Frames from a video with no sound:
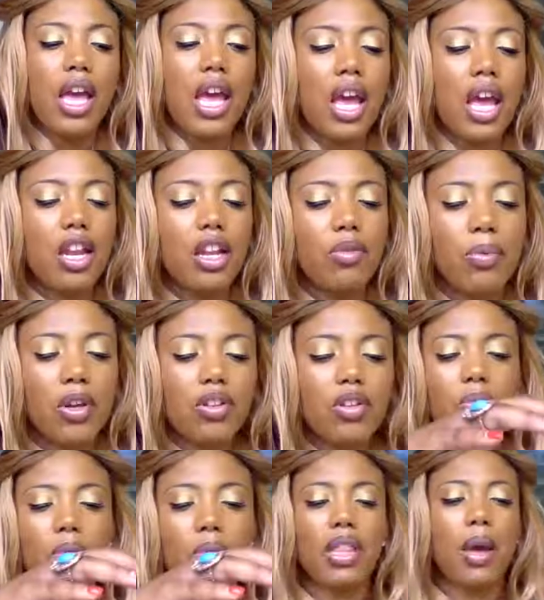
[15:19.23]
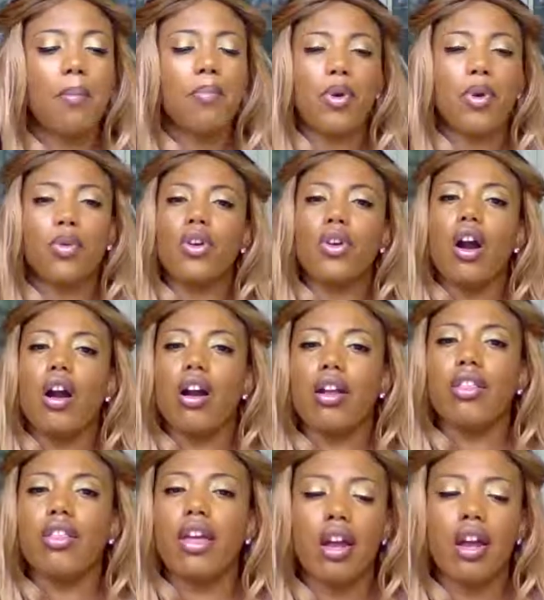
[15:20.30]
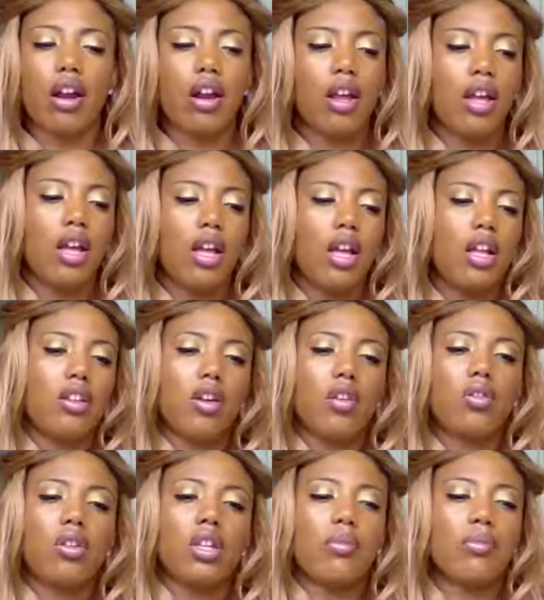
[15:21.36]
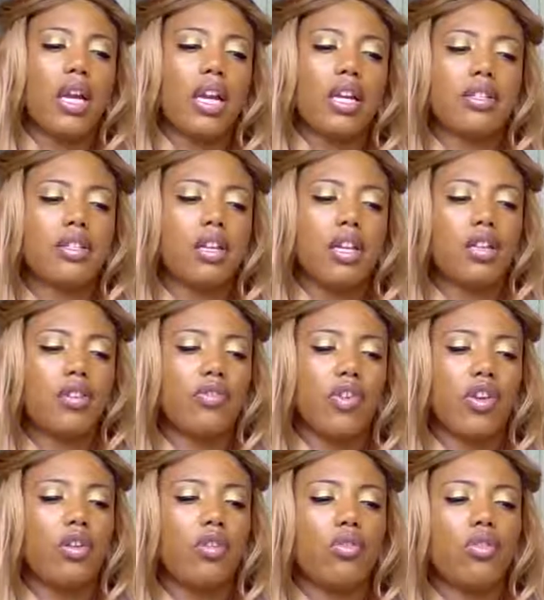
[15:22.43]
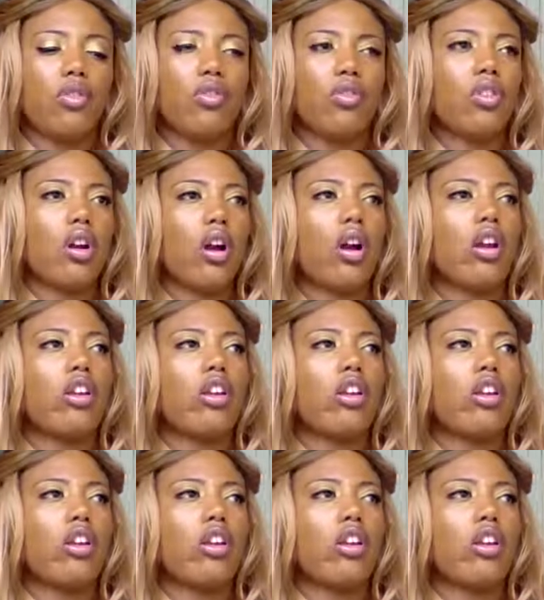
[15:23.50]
And especially with that Moon card there, totally makes sense for you to start.